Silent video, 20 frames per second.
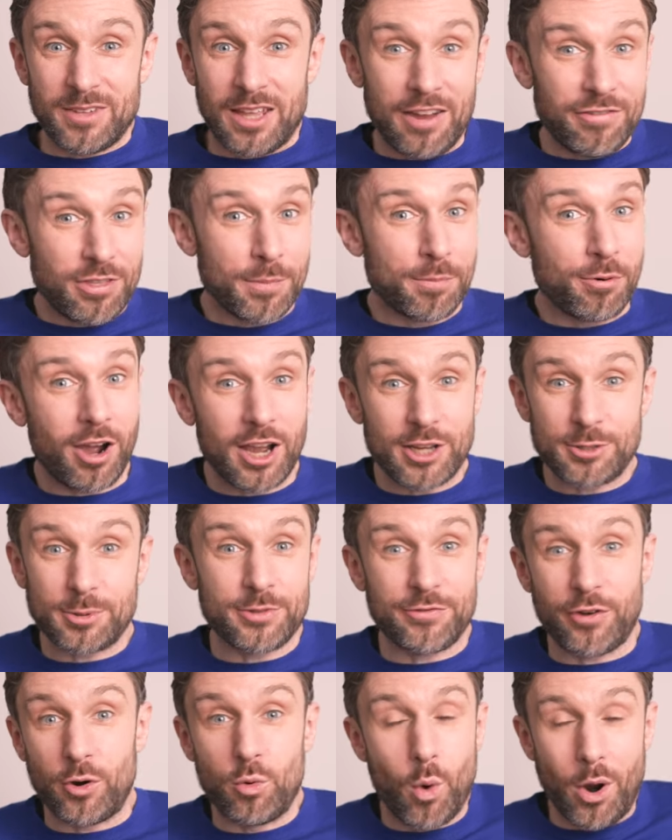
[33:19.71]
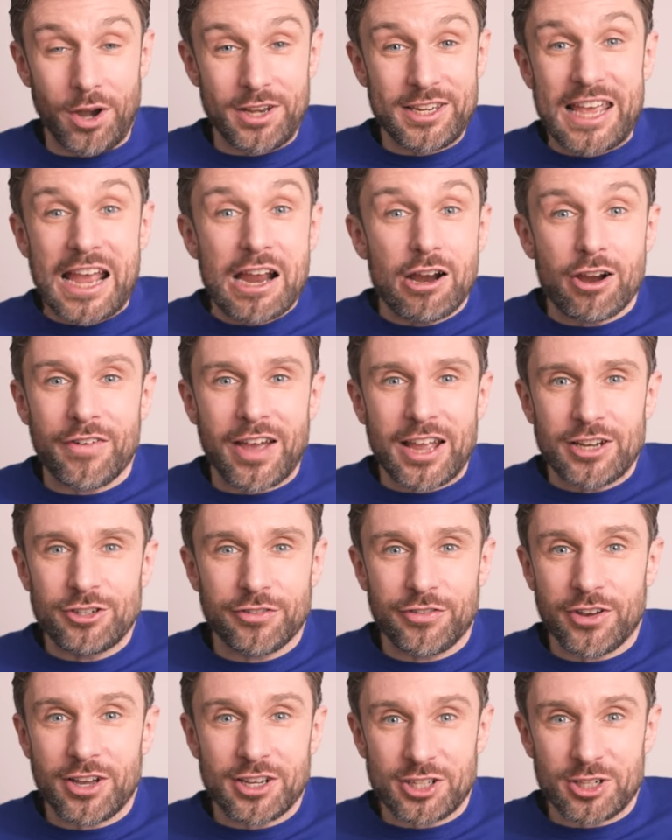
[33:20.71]
If the prize was for 1 year of age
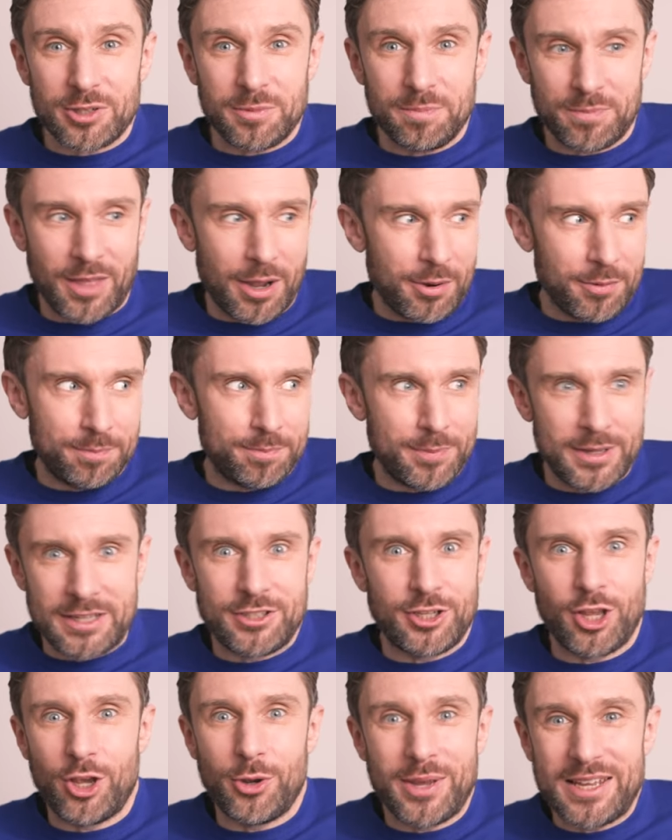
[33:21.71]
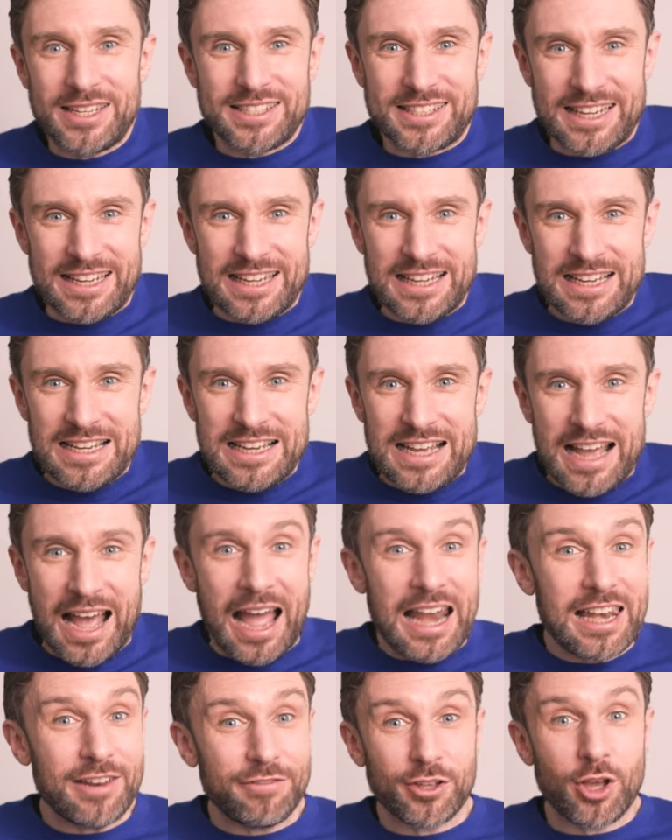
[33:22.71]
reversal, that would be too easy.
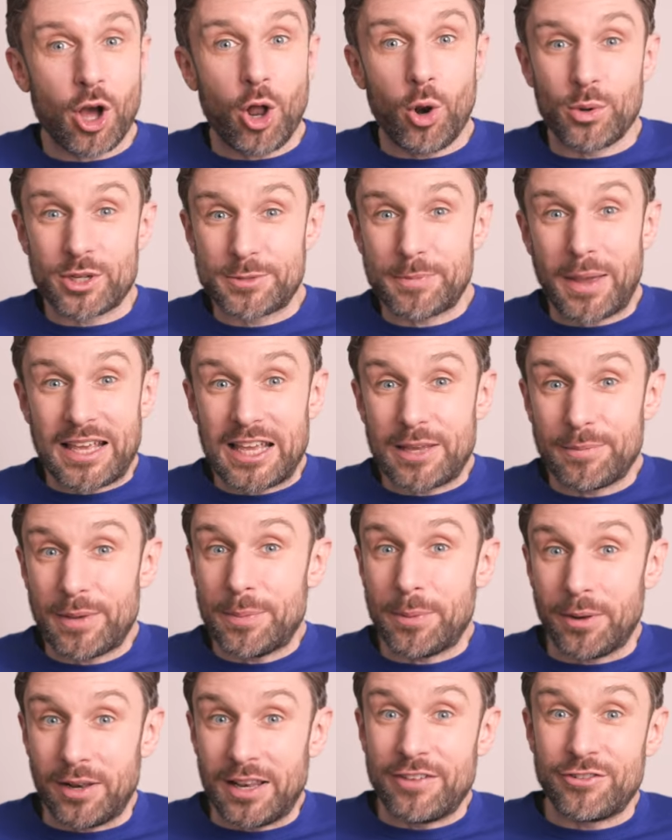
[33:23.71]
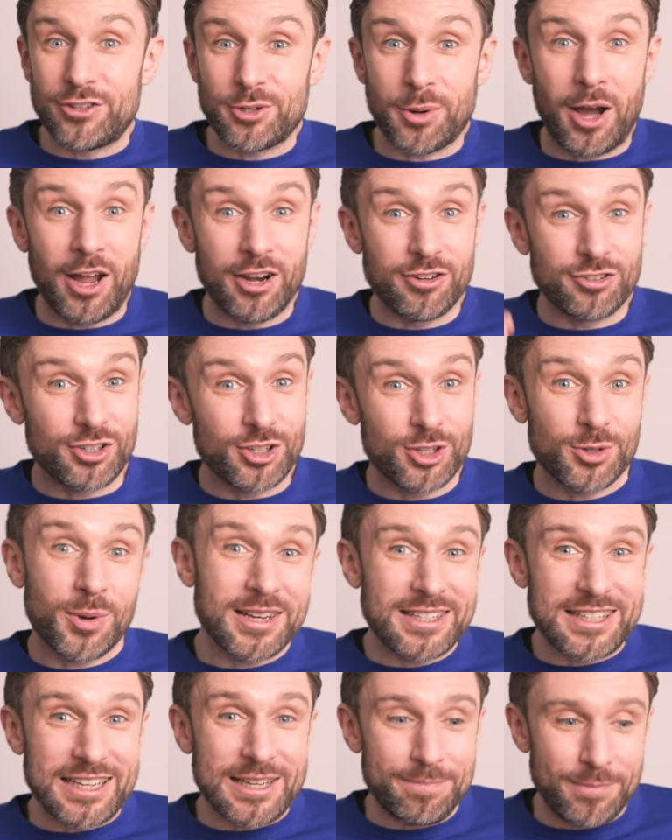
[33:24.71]
And if the goal was making people live to
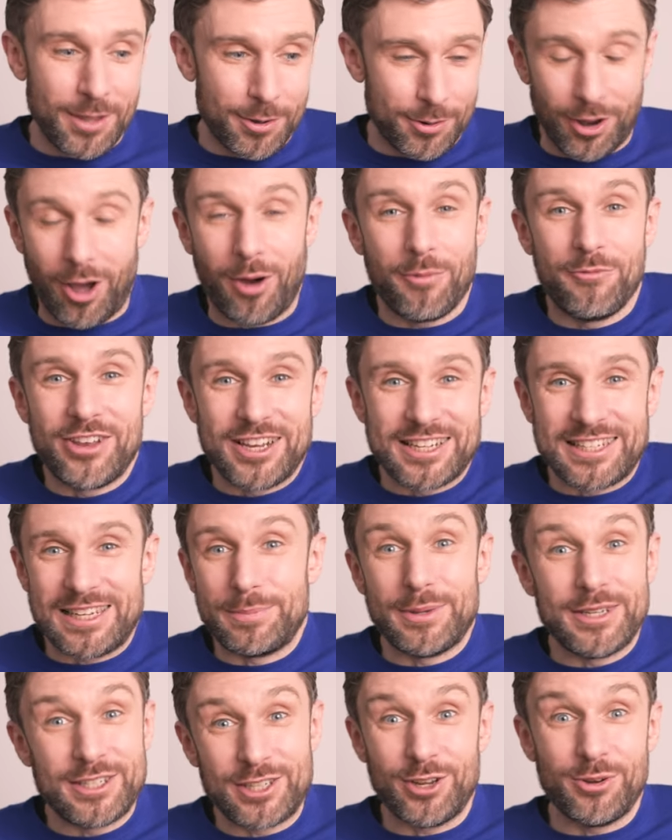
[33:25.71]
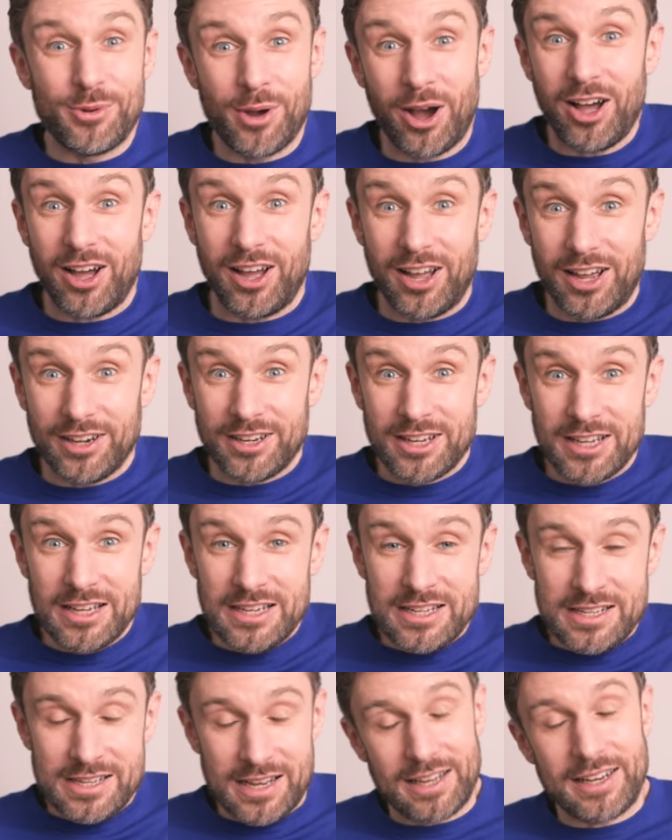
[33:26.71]
120, it would obviously be too hard,
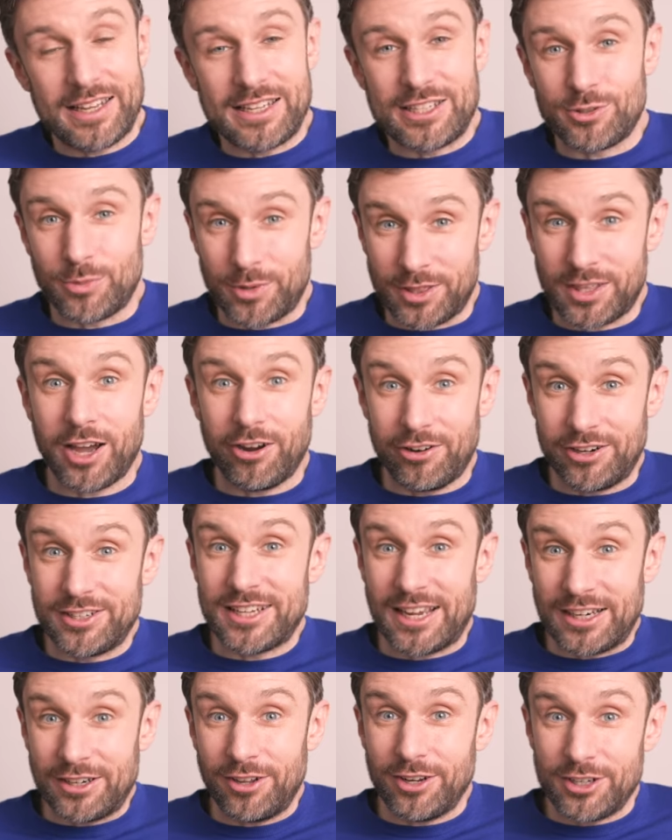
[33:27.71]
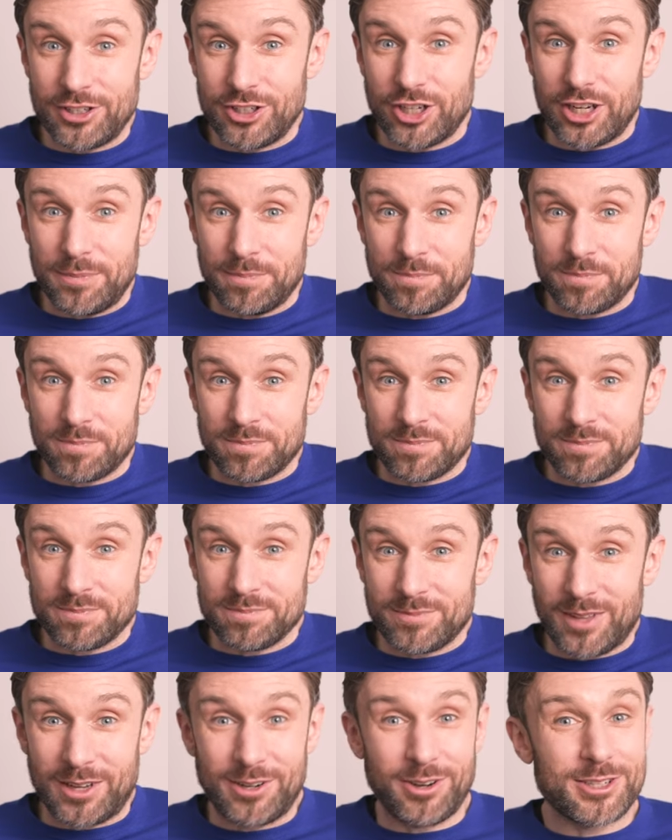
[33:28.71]
at least with current technology.
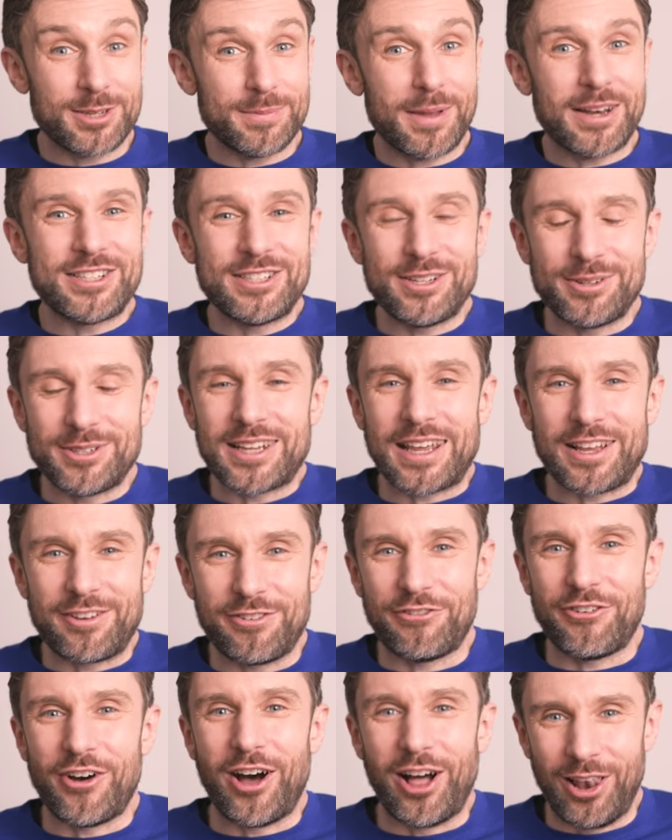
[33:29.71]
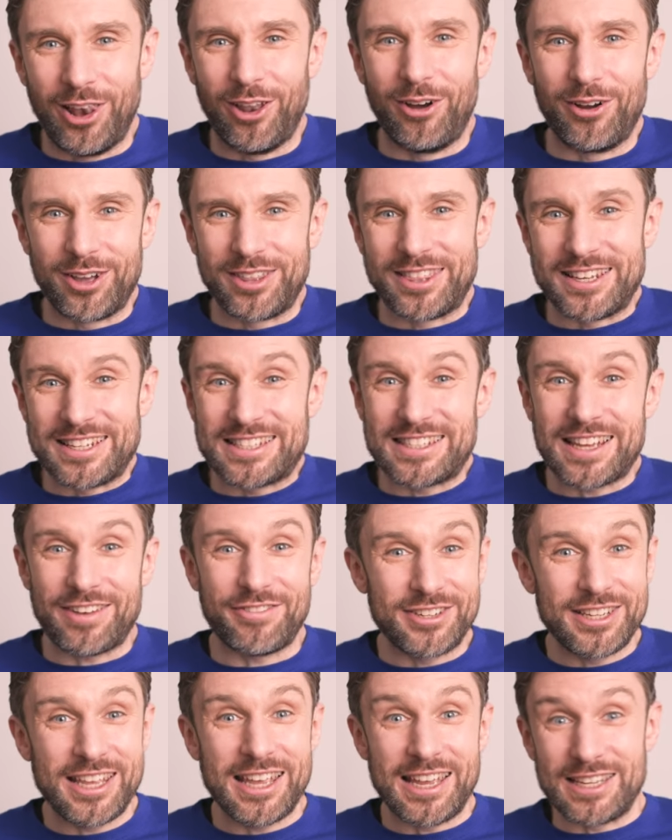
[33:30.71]
And not to mention it would take far longer than
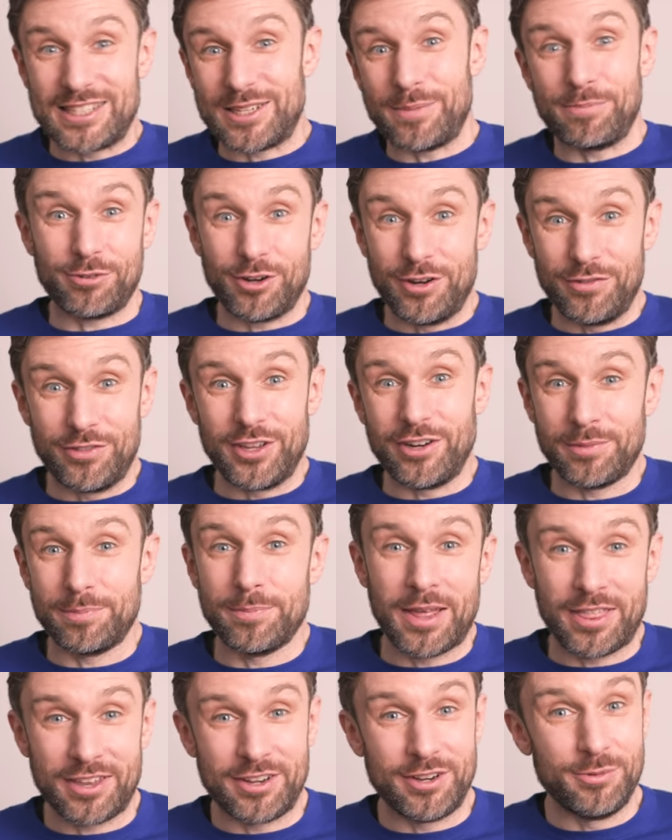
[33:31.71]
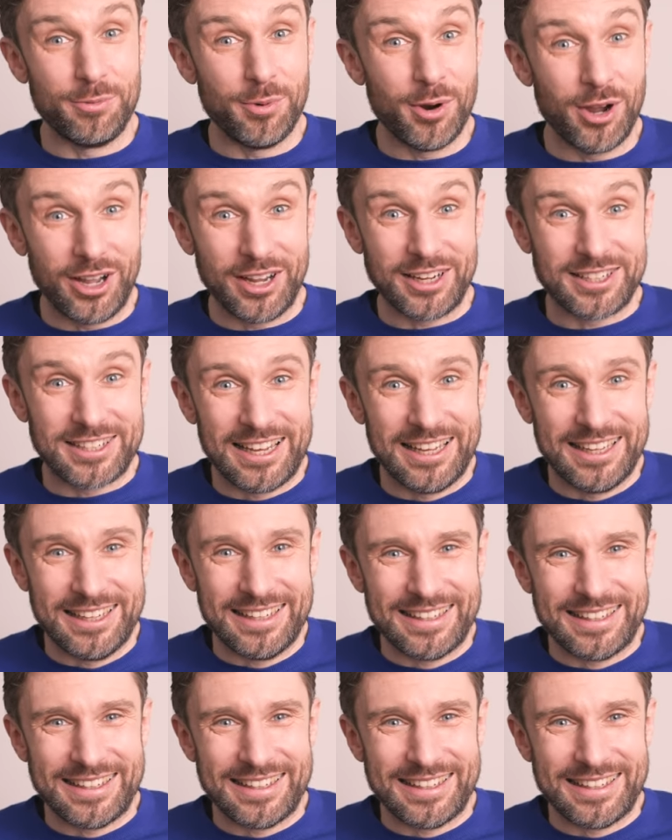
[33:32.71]
7 years to prove that your method had worked.